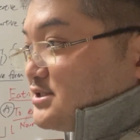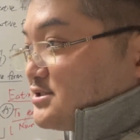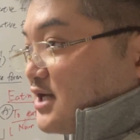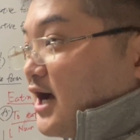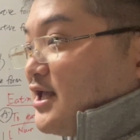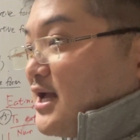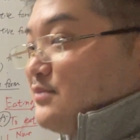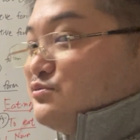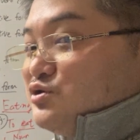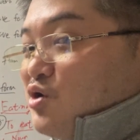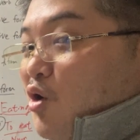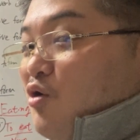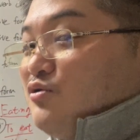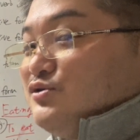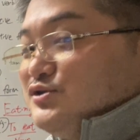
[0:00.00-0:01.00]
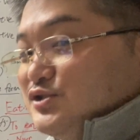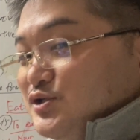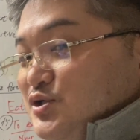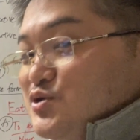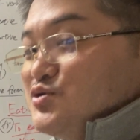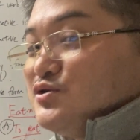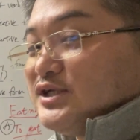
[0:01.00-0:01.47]
is I am known
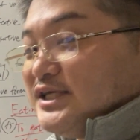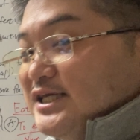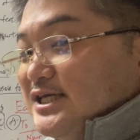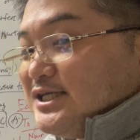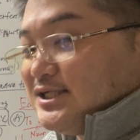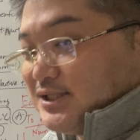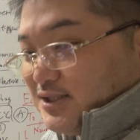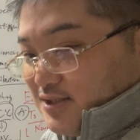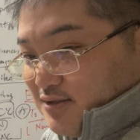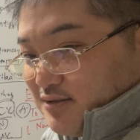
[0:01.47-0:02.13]
to eat.